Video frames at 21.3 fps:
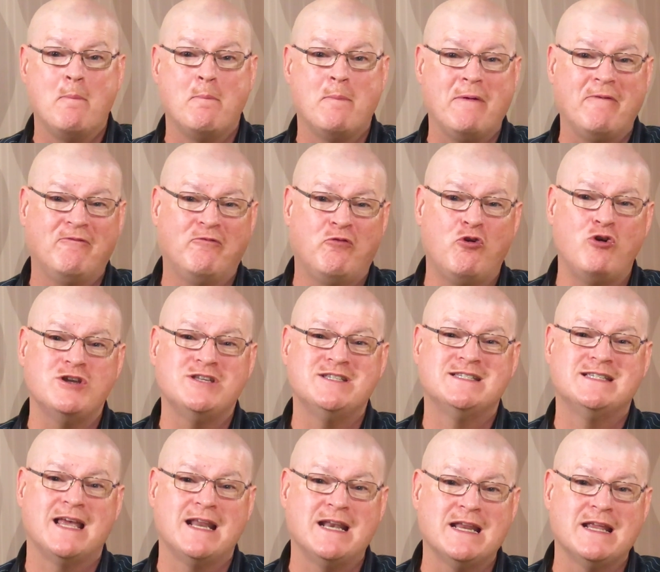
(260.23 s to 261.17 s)
before
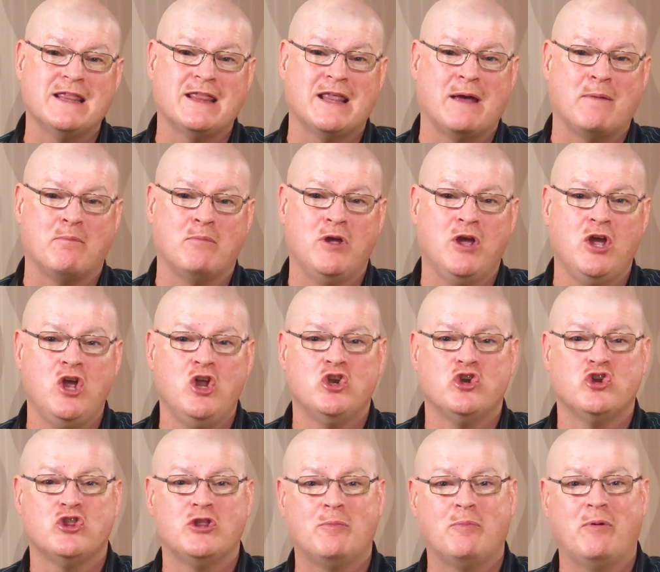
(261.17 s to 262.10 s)
sending them
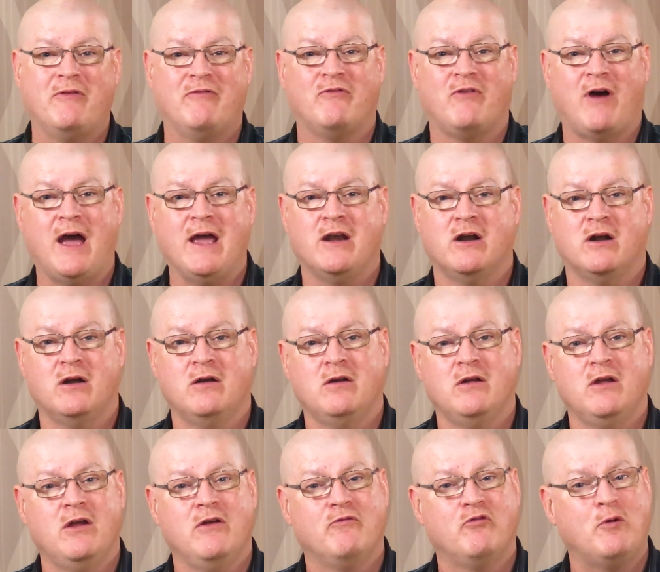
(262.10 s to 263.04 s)
to the provider
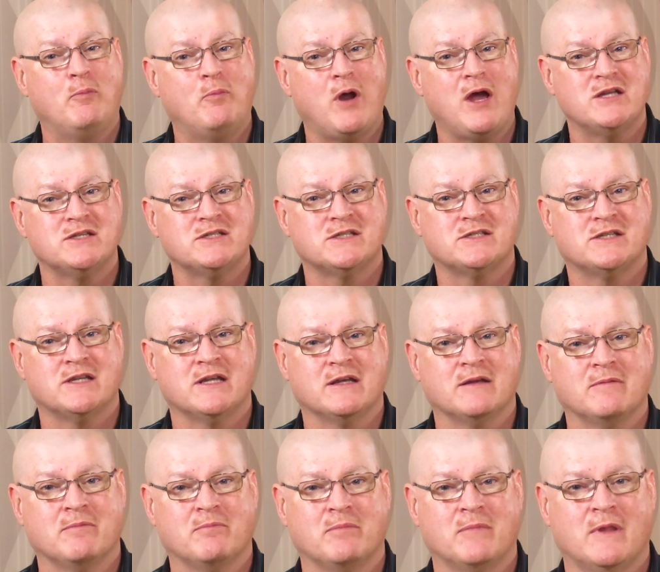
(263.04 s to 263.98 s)
for
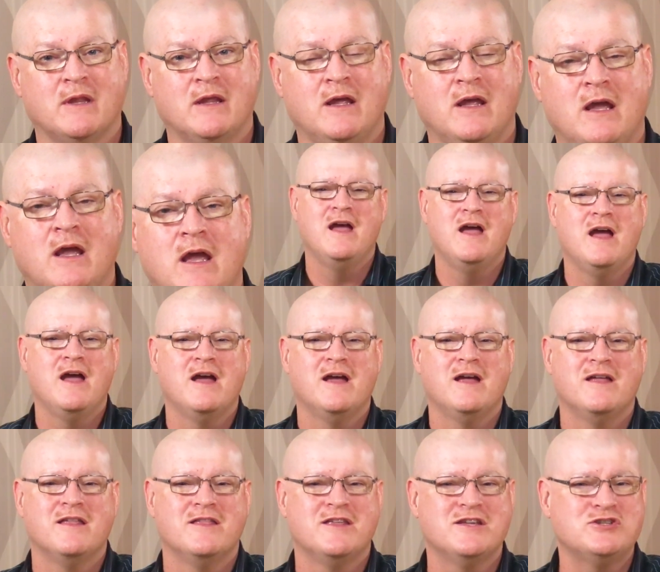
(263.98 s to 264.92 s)
processing.
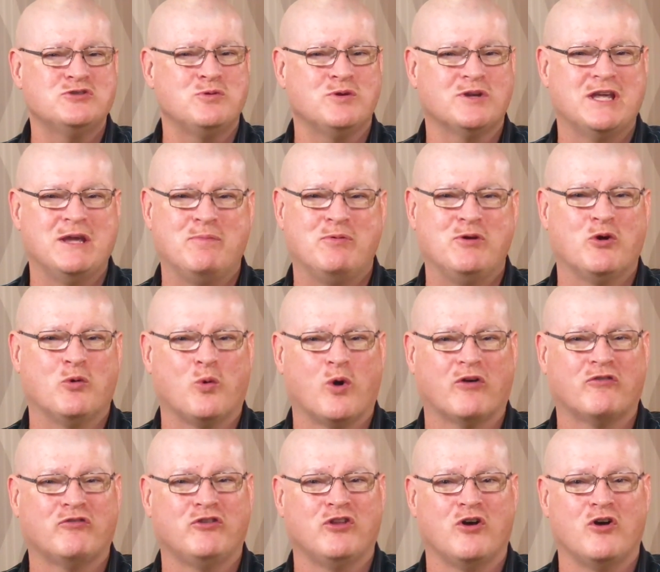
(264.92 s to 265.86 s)
This will keep your
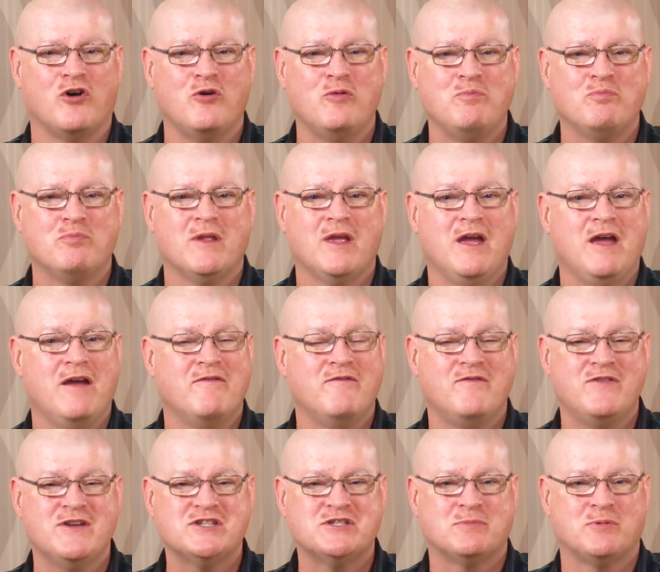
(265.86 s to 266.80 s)
workflow
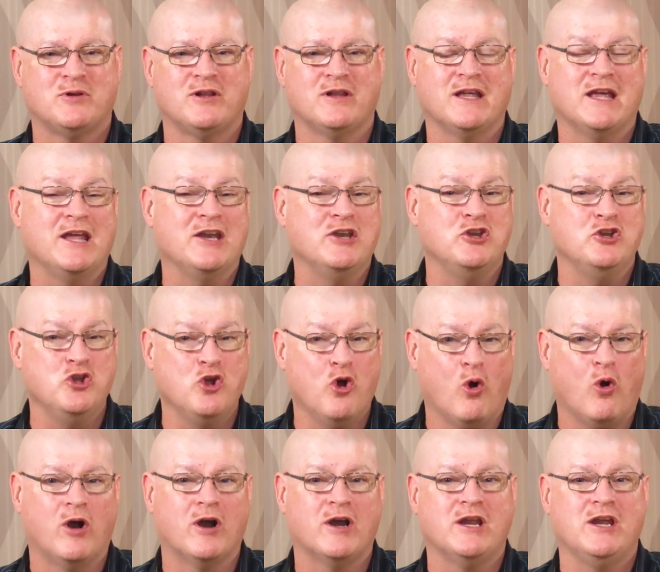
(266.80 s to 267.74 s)
visible in
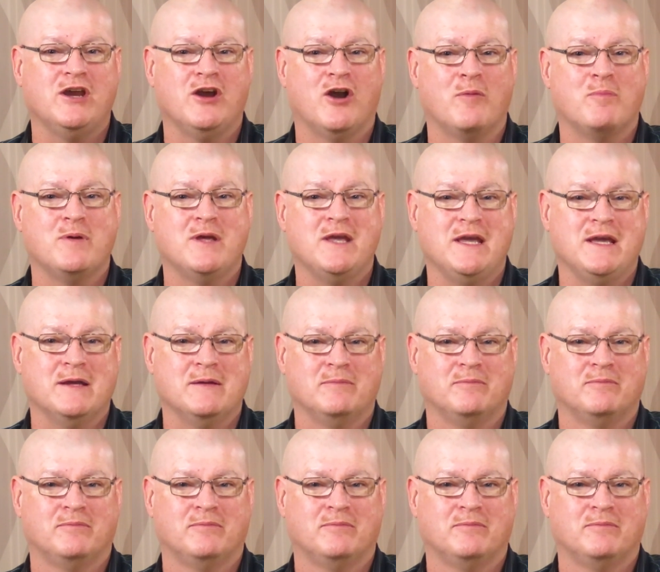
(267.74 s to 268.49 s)
your ERP.